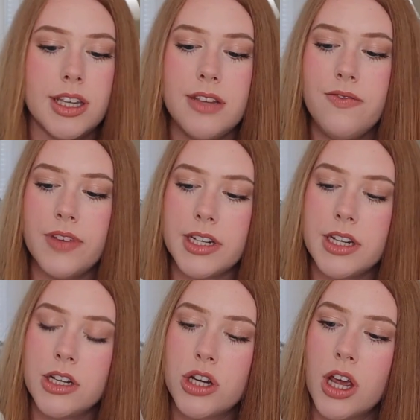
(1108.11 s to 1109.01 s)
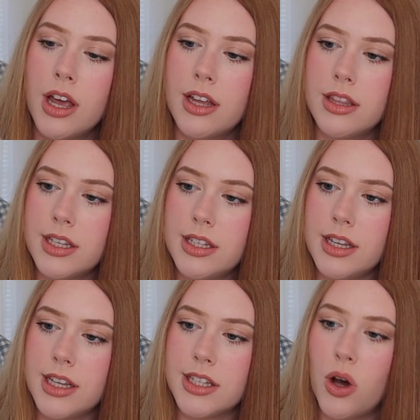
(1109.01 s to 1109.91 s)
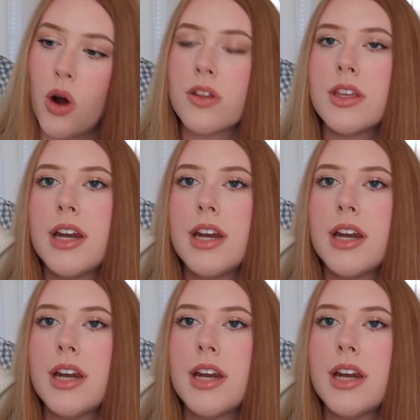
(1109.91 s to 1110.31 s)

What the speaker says: isn't vintage. This is Hearth and